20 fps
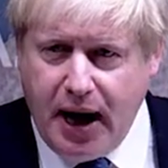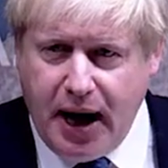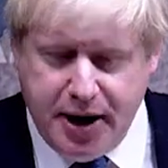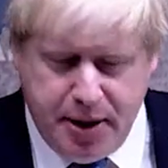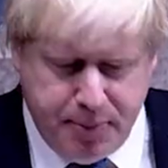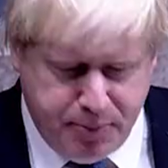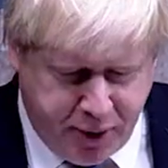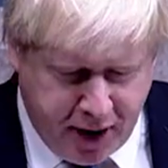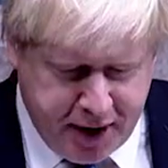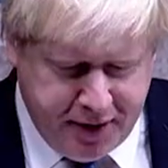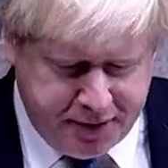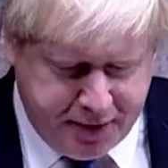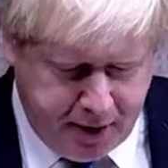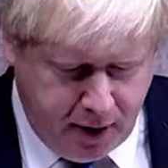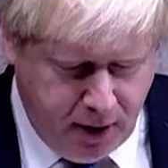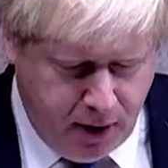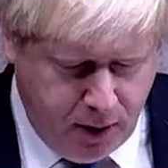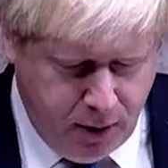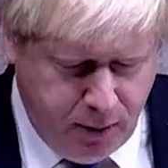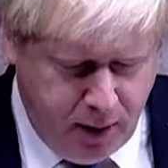and embrace
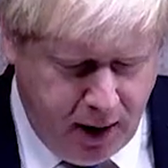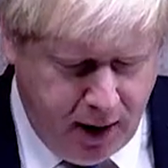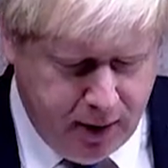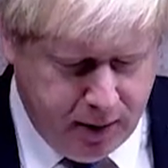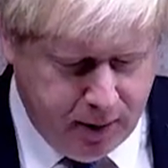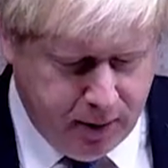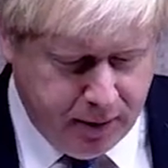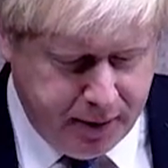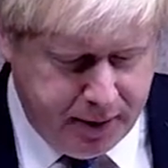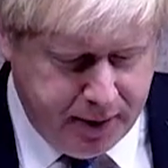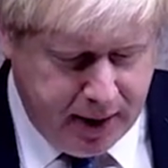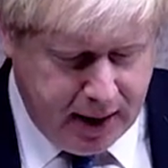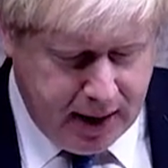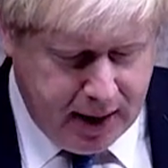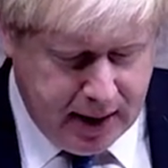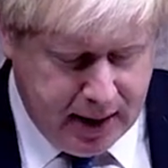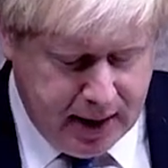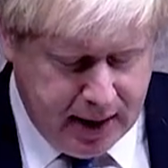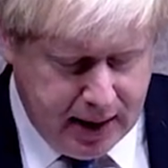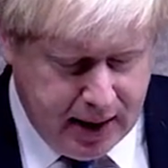the whole world.
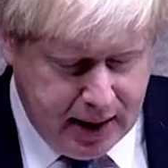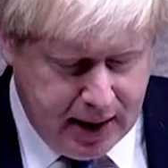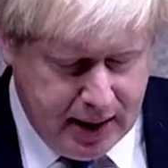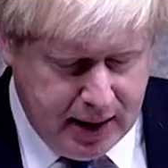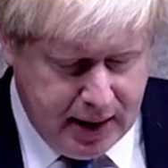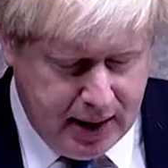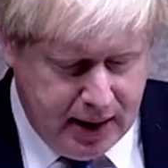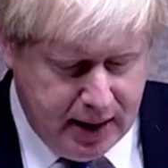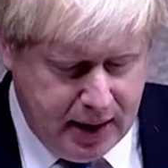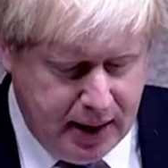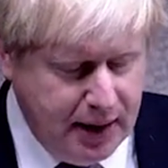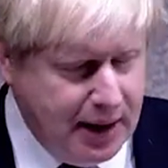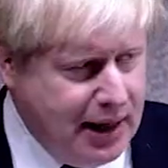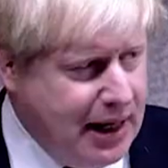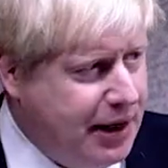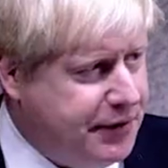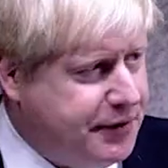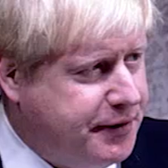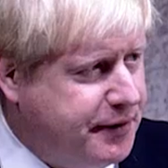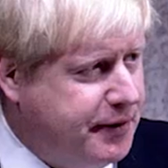And
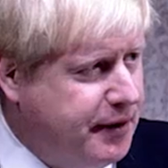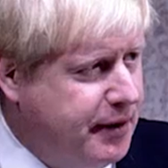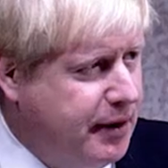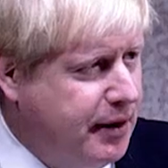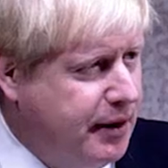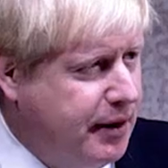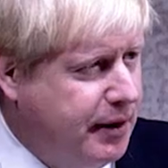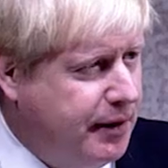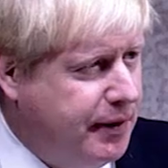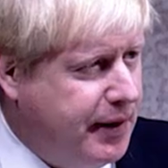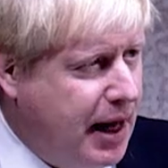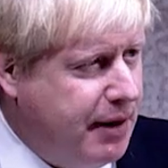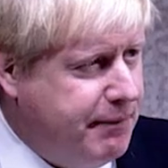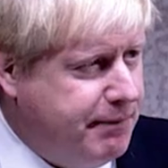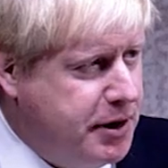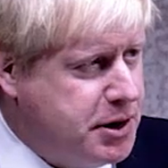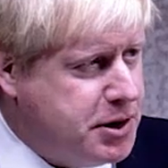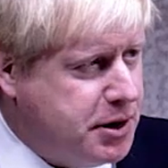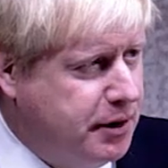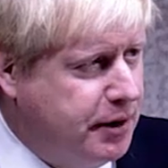alas,
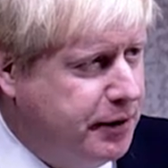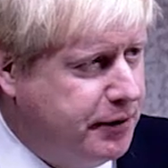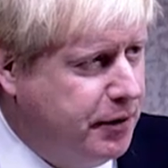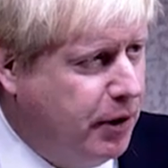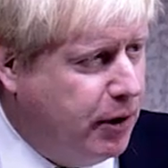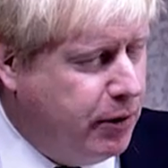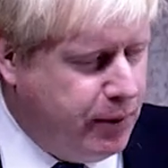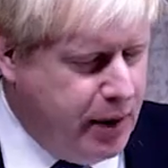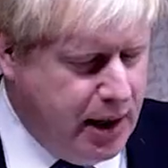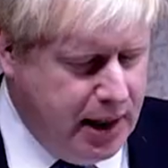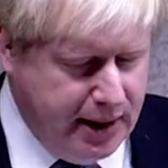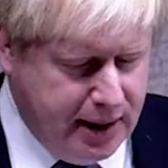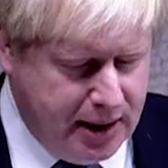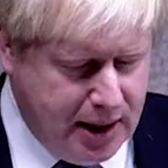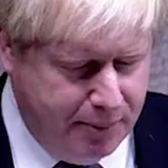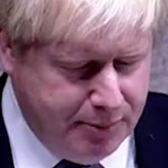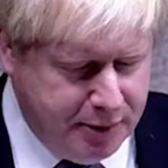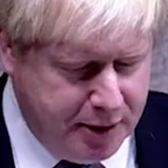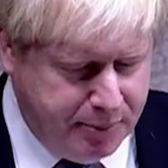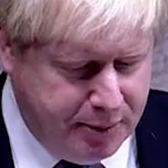that vision has not really
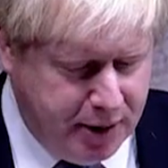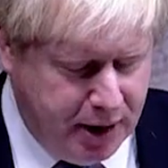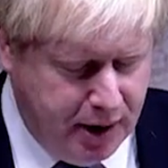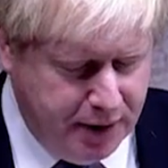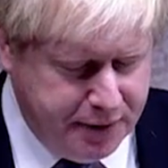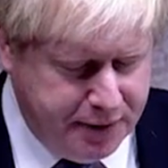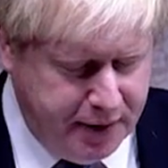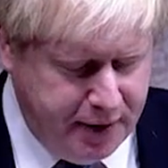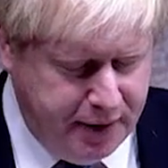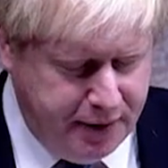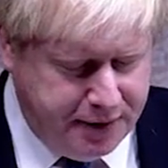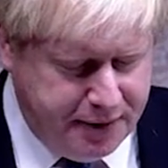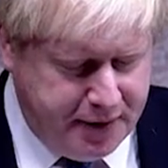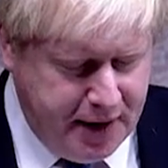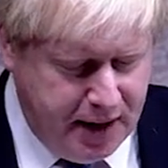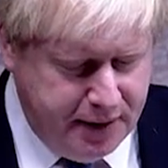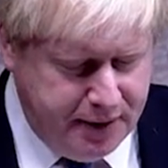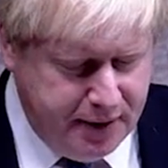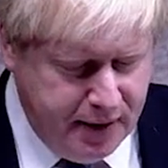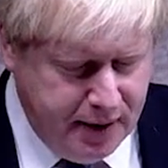come to pass. And
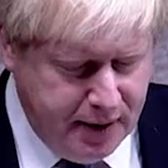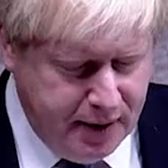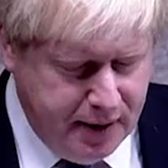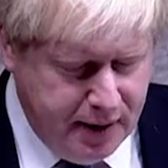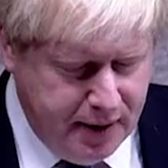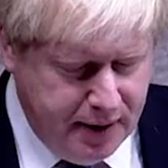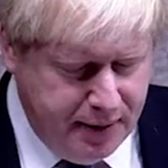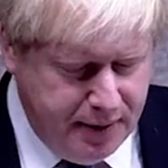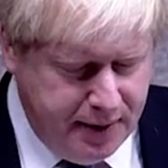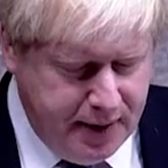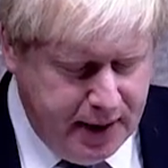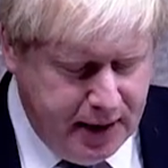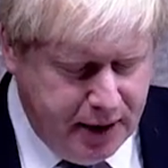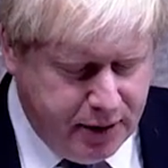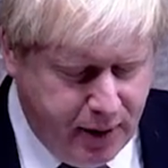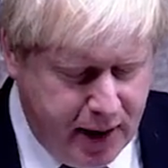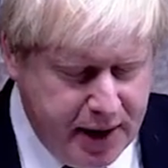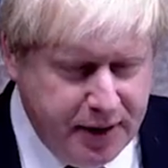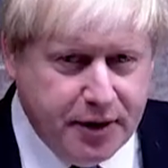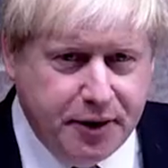instead, the
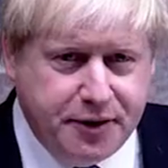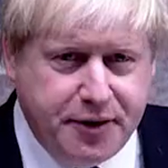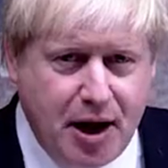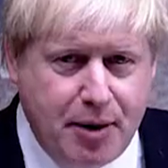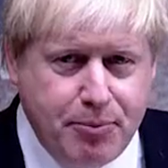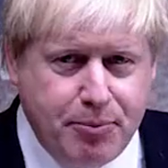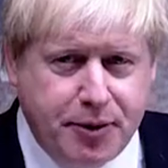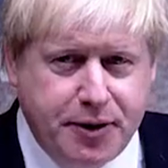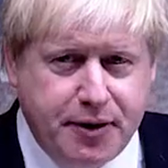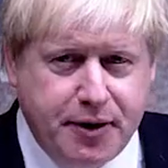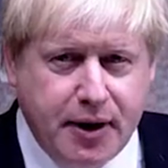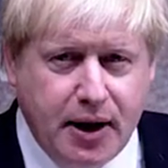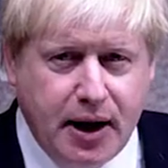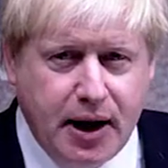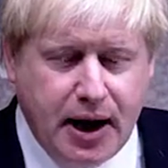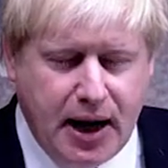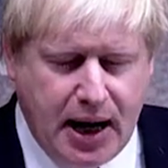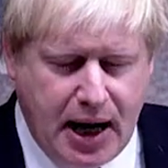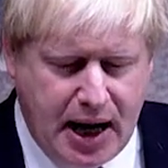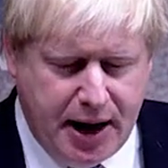great attempt
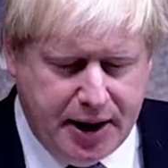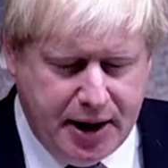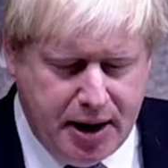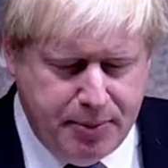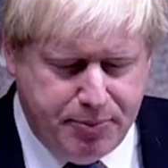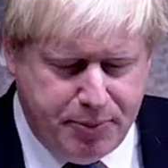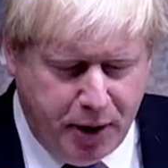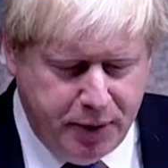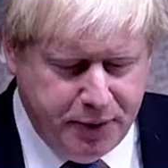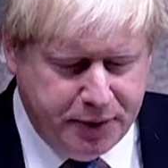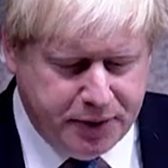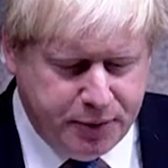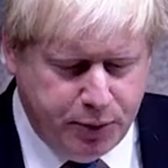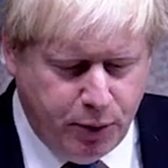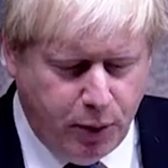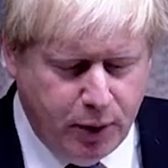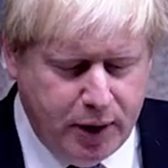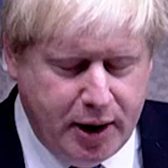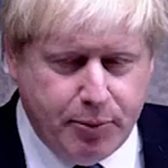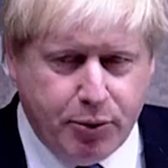at a post
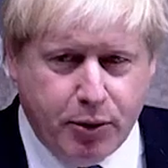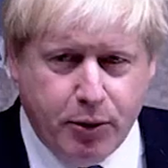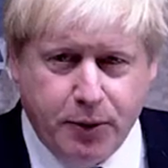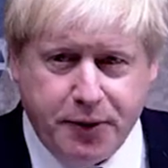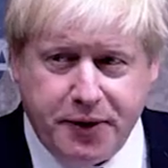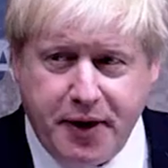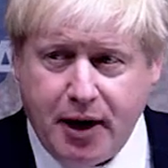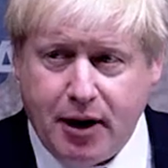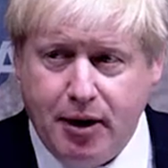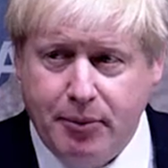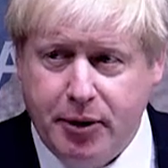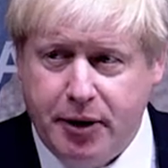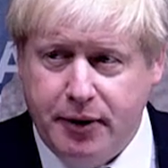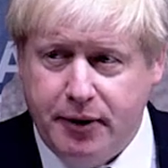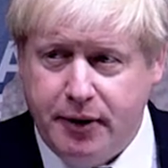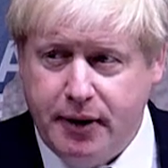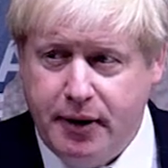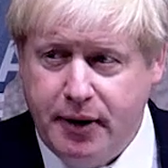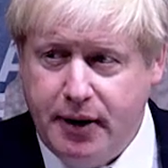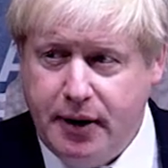war liberal
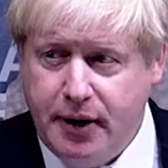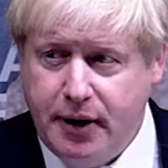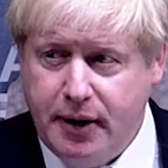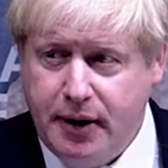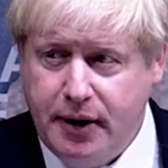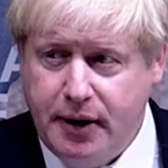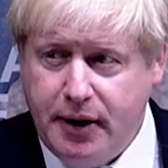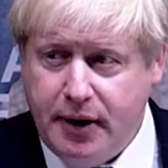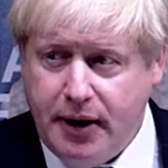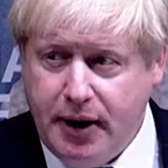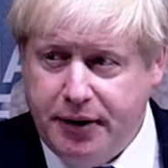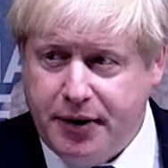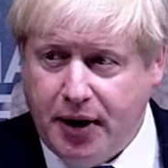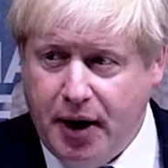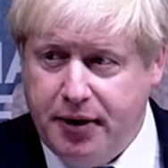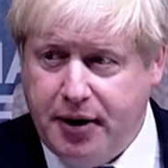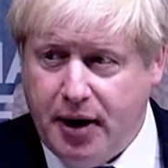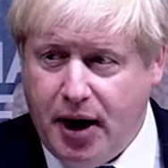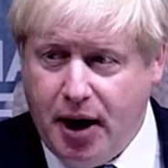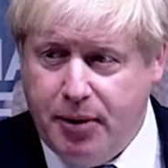settlement is
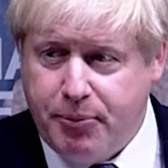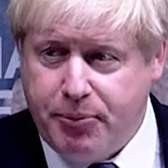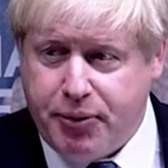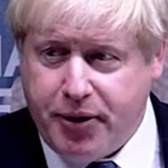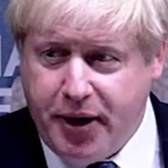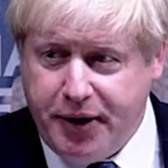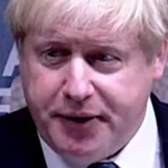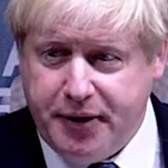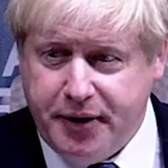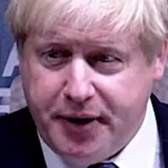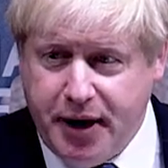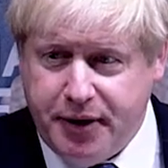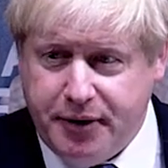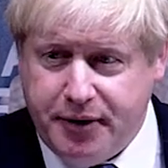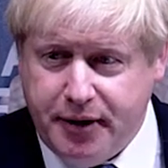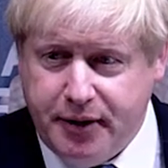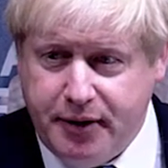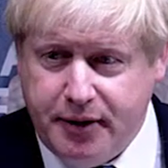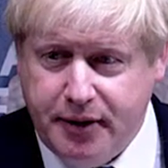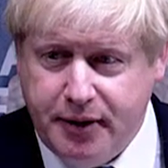under
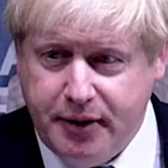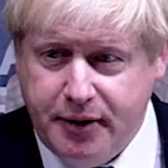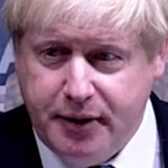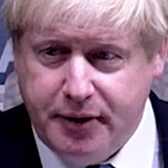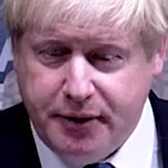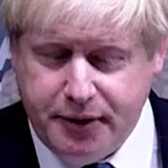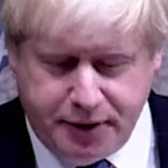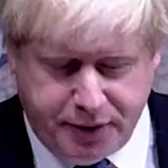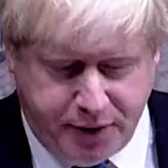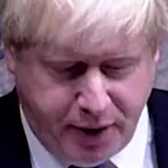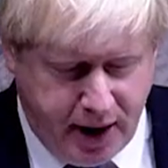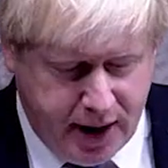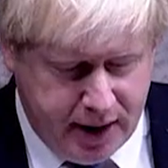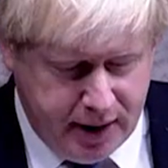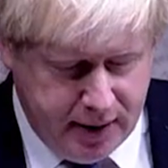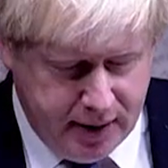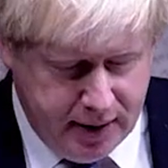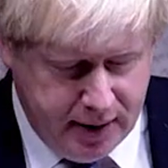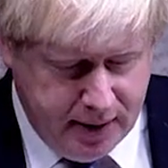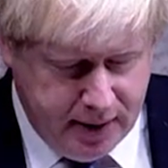unprecedented
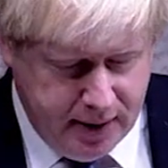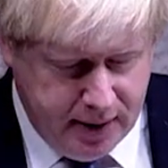strain.